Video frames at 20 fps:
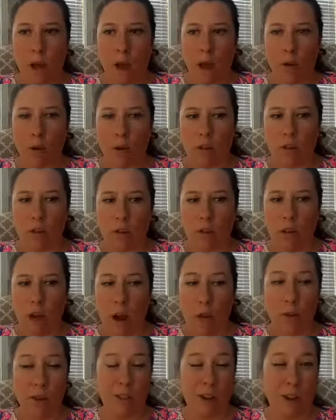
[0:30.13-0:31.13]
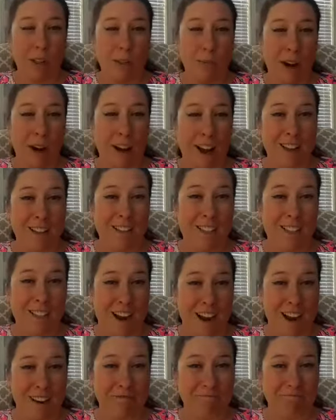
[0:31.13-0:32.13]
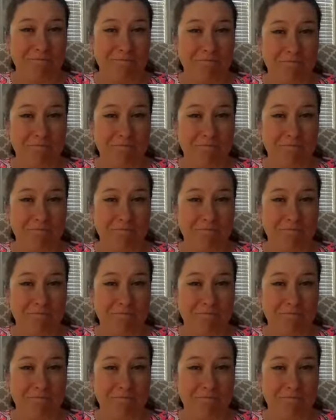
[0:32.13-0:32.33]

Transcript: I want I want to talk to you about Einstein,